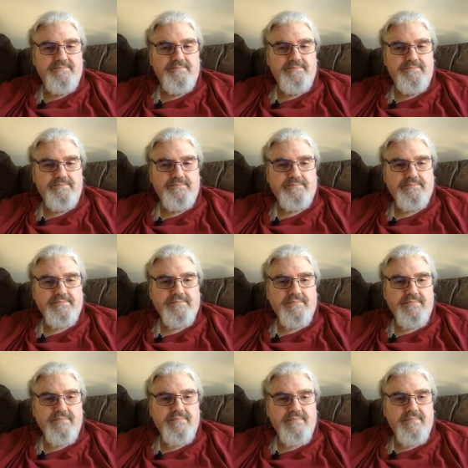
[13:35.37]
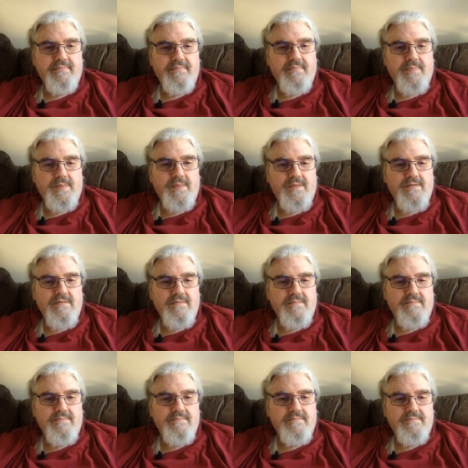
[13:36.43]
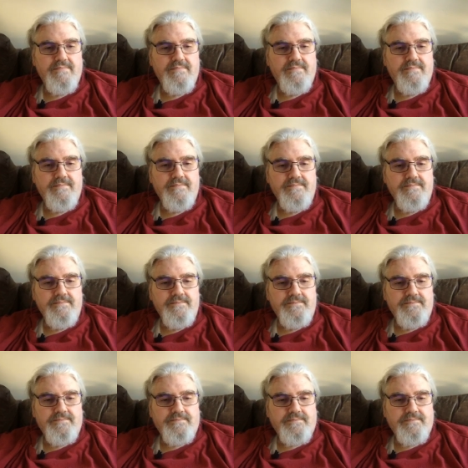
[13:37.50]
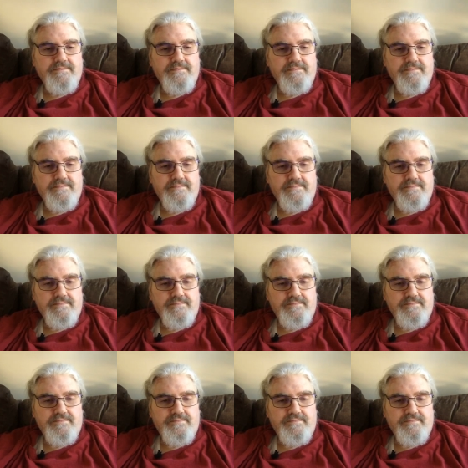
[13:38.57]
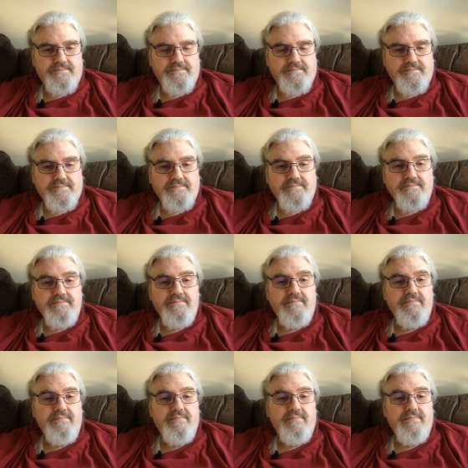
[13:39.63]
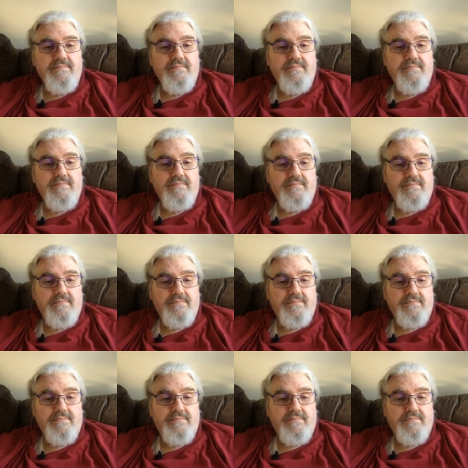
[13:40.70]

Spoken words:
(silence)